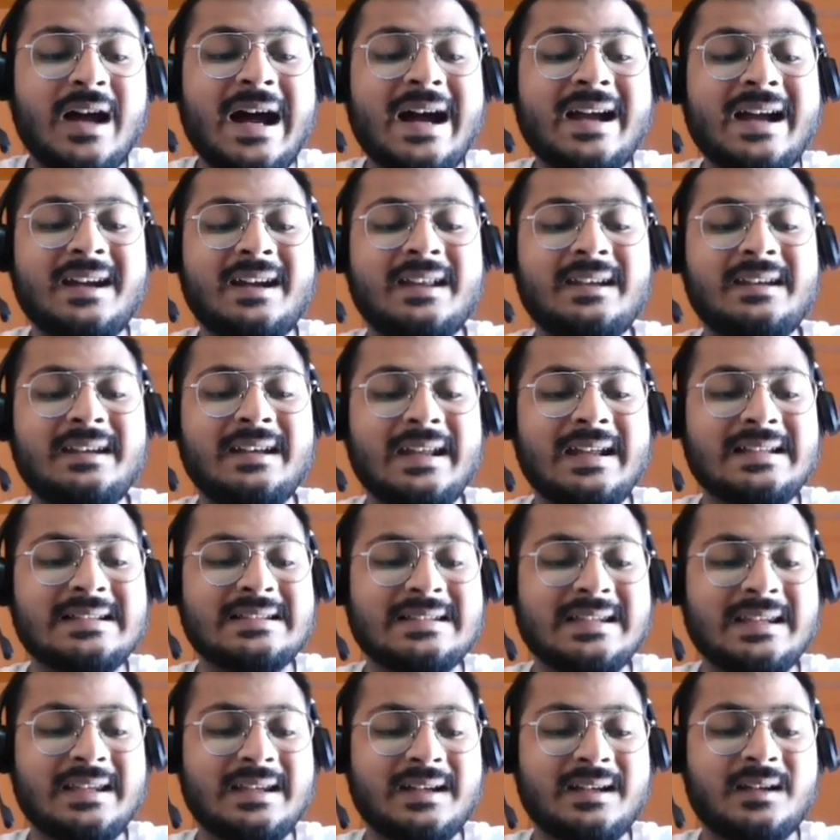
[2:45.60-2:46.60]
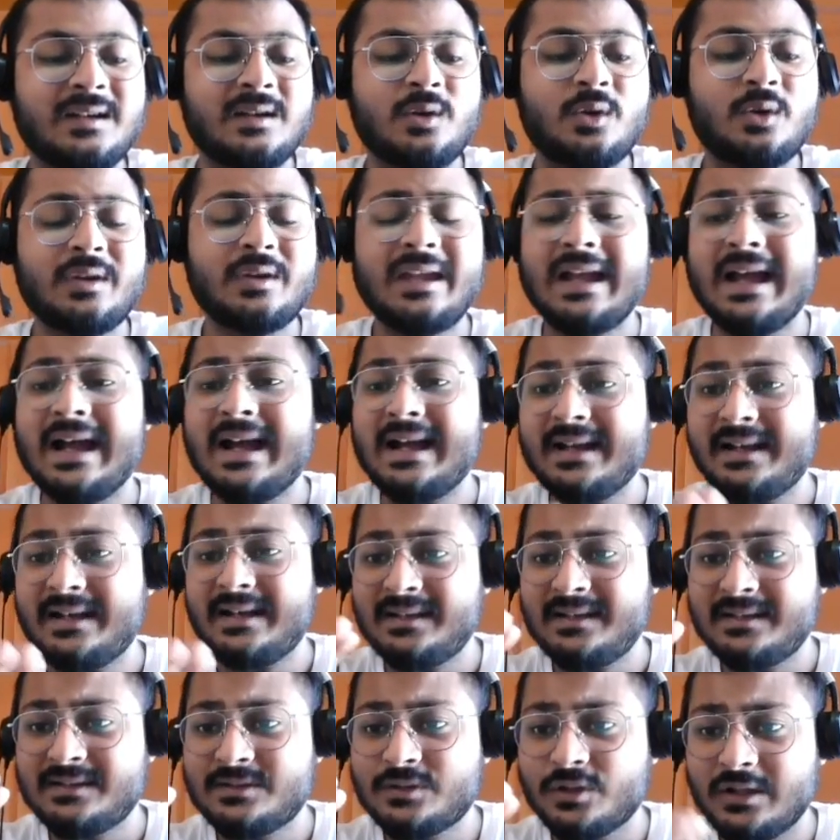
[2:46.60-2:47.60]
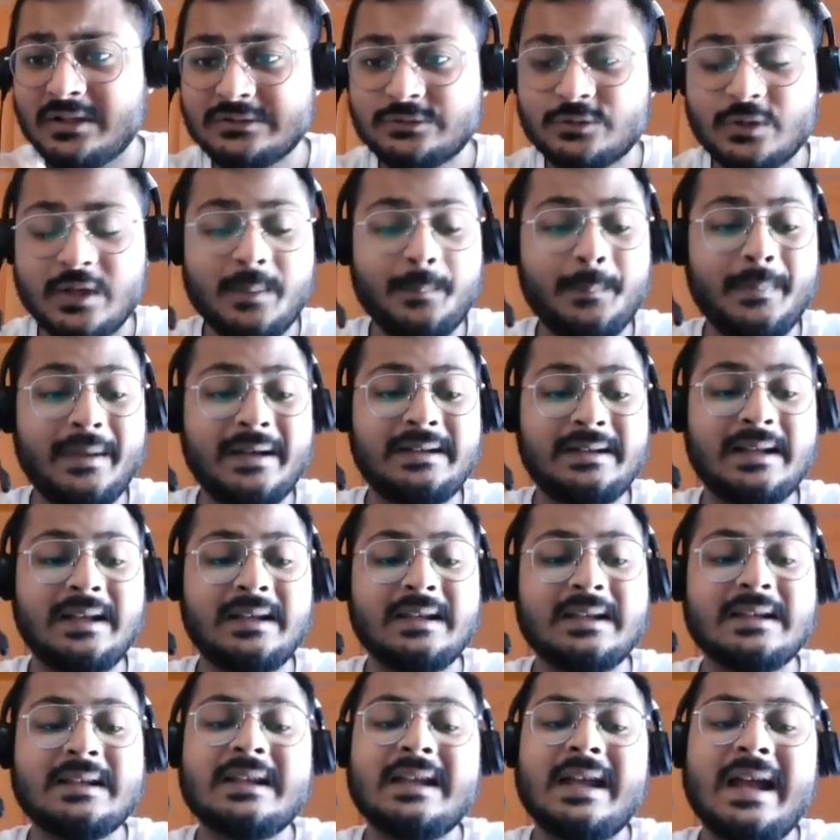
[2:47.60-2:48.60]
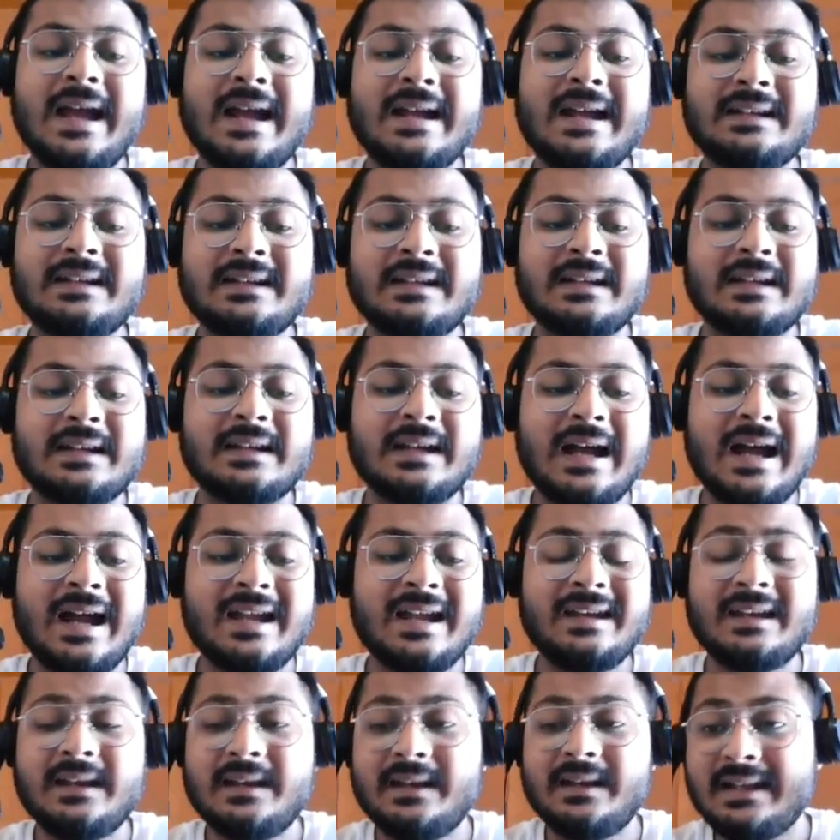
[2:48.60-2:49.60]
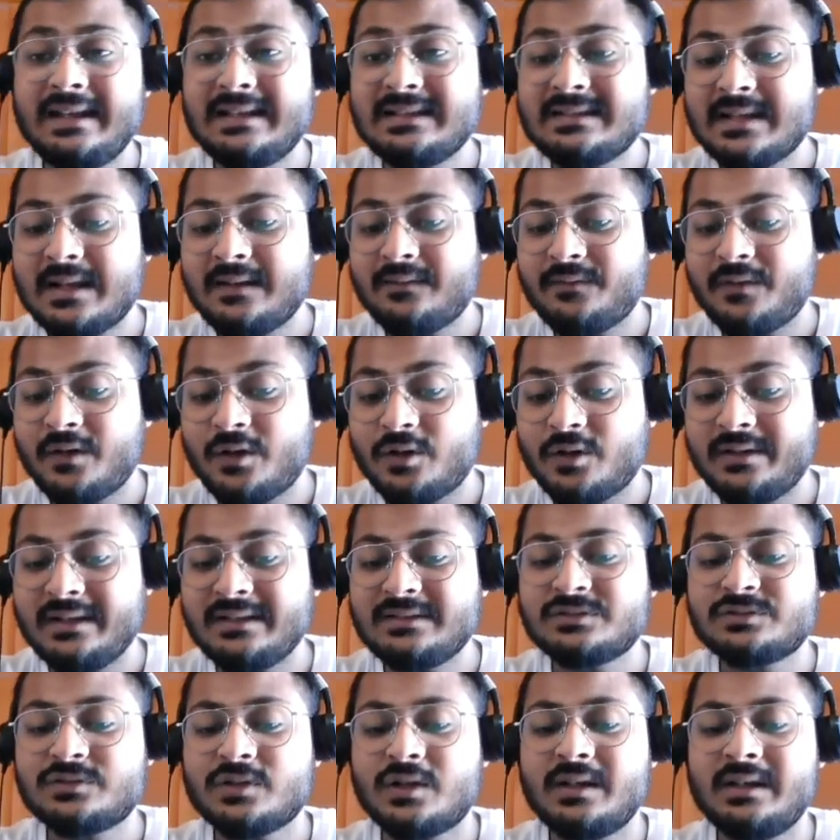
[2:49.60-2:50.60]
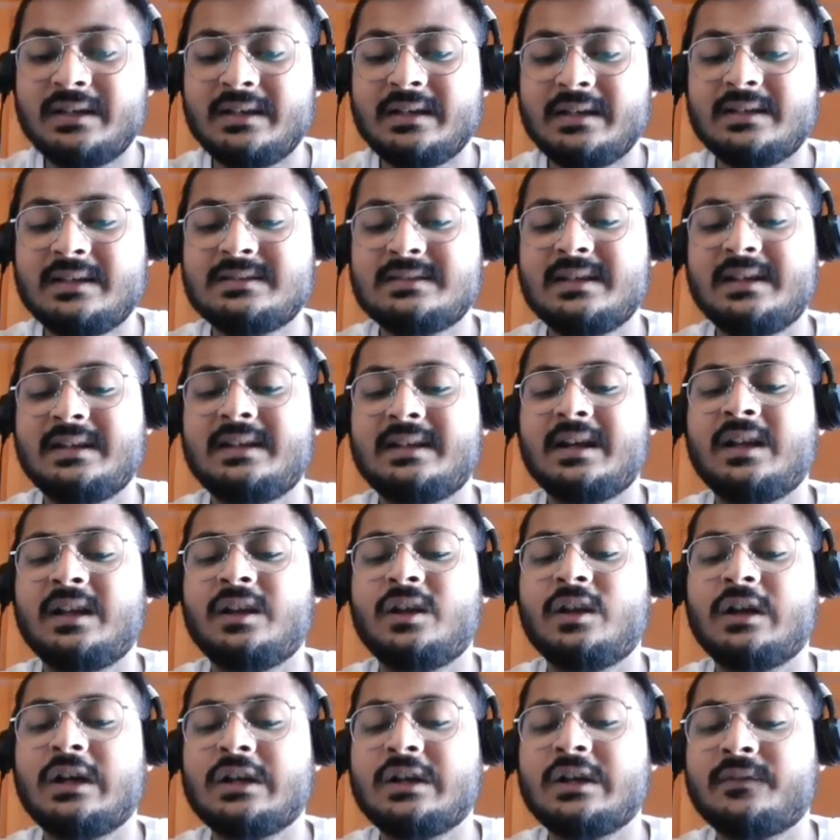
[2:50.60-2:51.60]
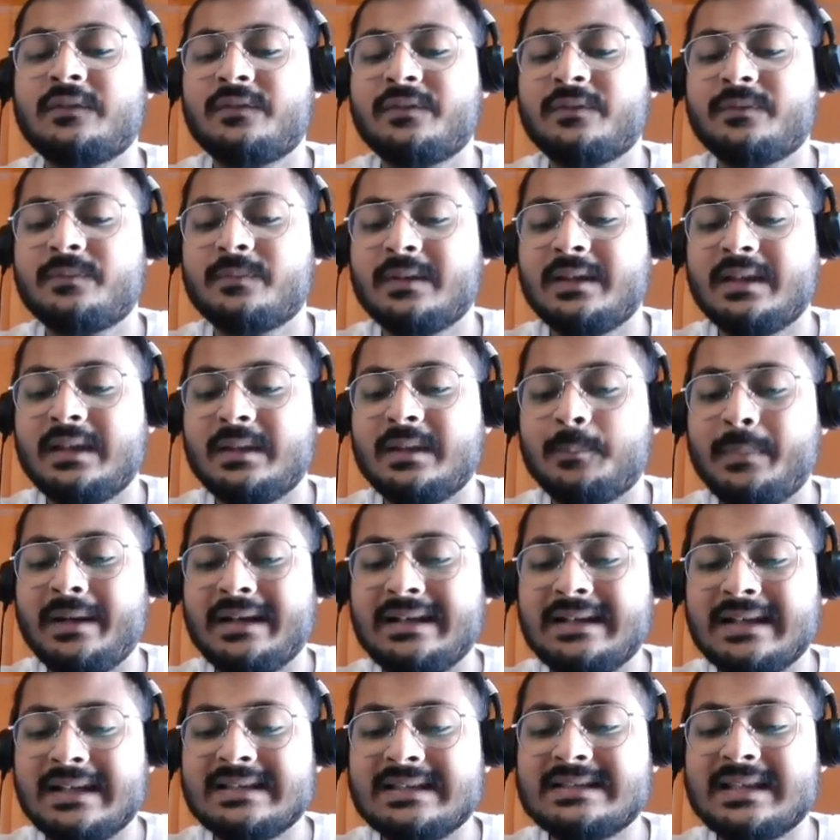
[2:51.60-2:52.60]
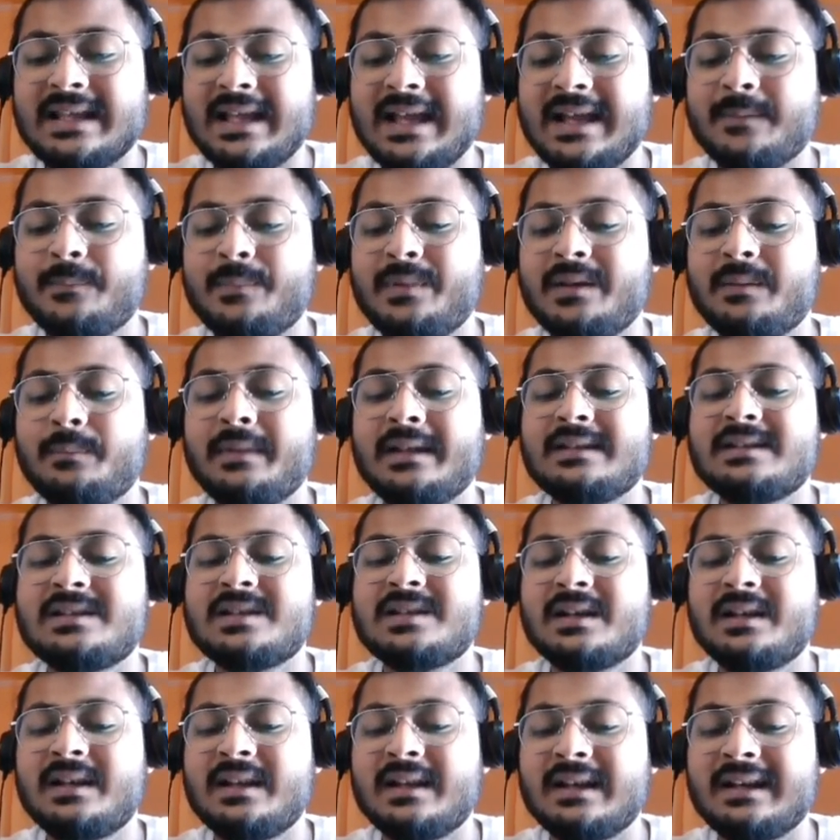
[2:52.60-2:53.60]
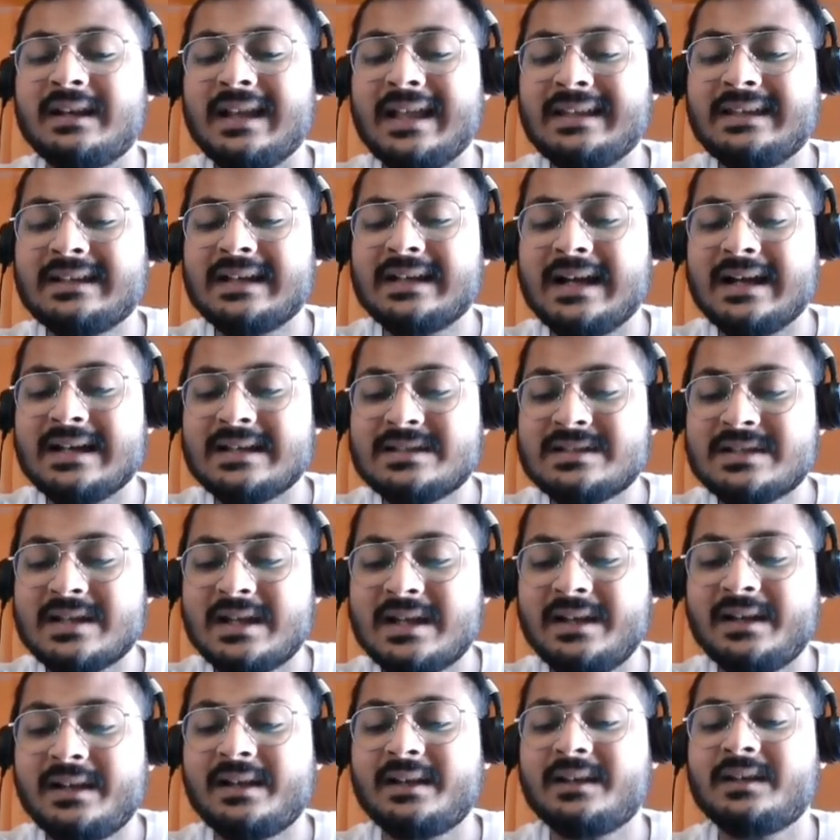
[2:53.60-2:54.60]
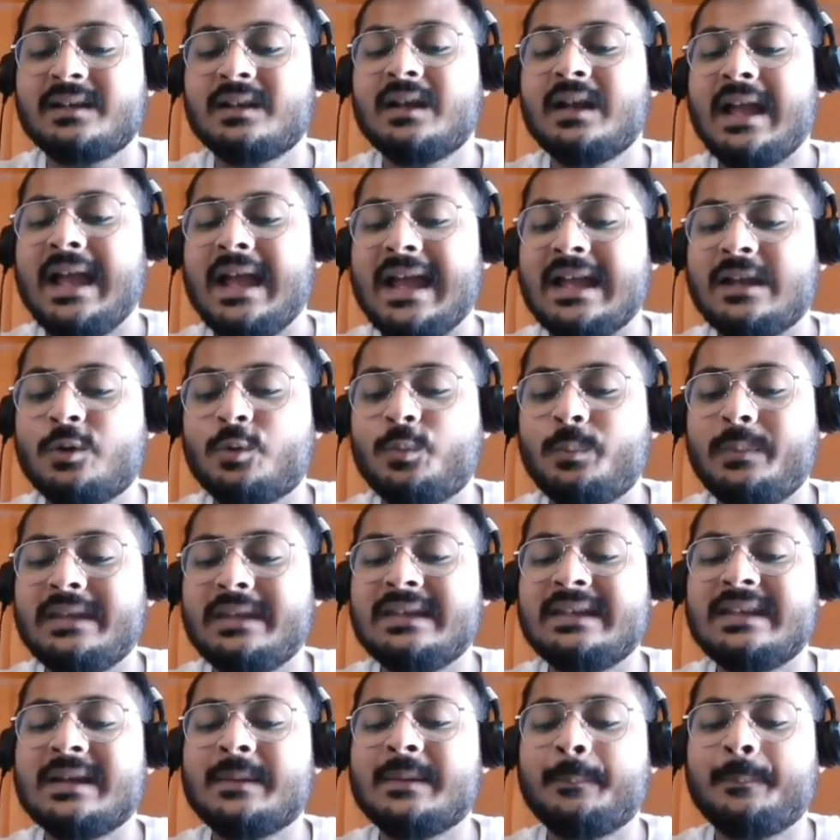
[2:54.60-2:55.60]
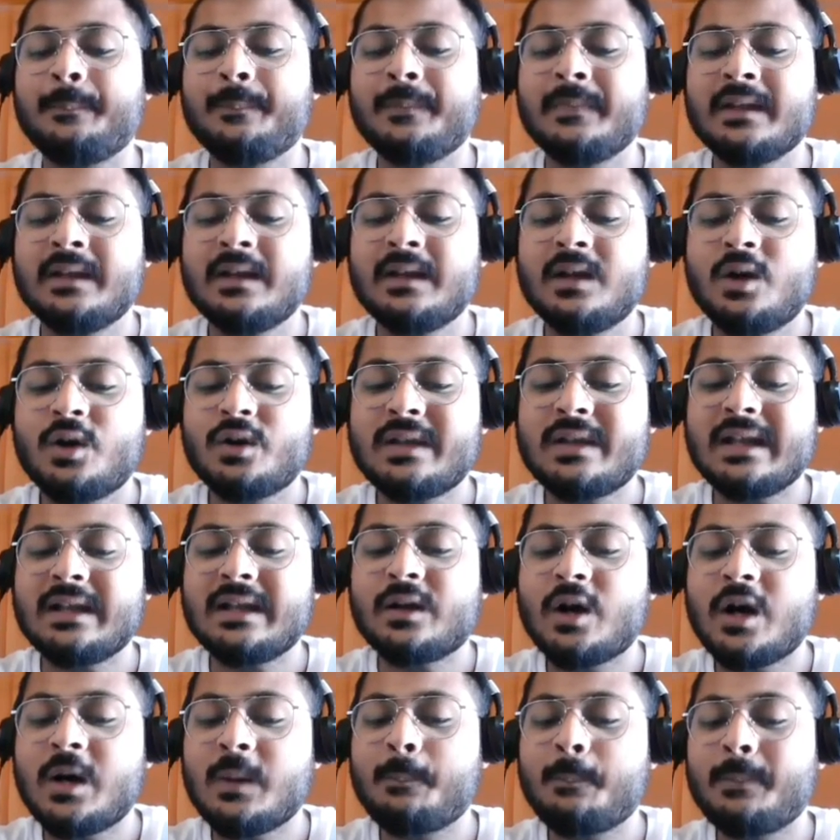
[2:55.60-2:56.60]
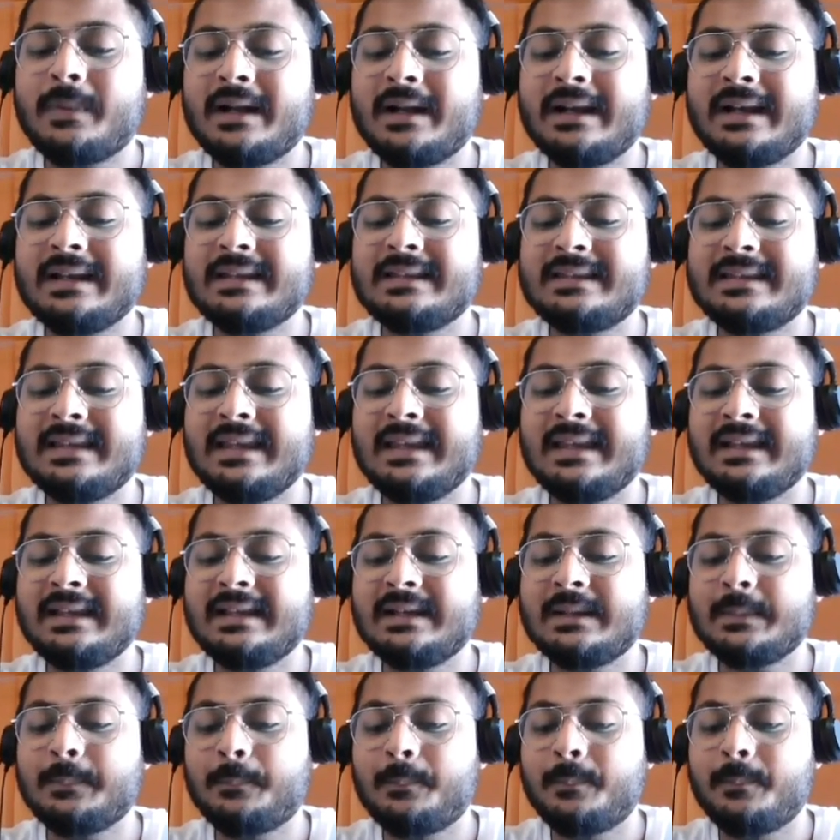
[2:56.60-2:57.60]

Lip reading: iron nails here. Okay, iron is also a metal, and iron nails are found in solid state. A lot of metals have been mentioned here, like cast iron, aluminium, okay, copper, zinc,